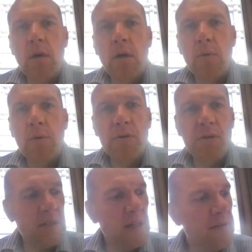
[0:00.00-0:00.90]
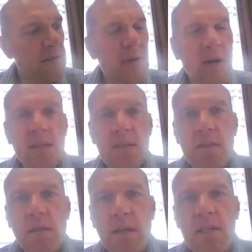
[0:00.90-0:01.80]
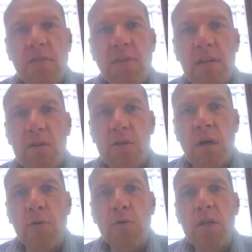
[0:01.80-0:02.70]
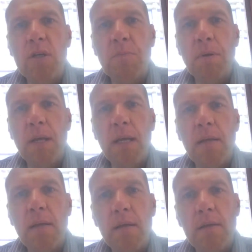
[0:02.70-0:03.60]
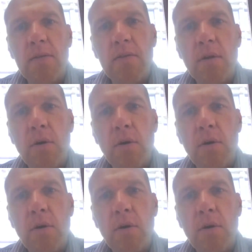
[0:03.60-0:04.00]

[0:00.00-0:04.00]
uh, which was identified as a risk factor. So how do you explain that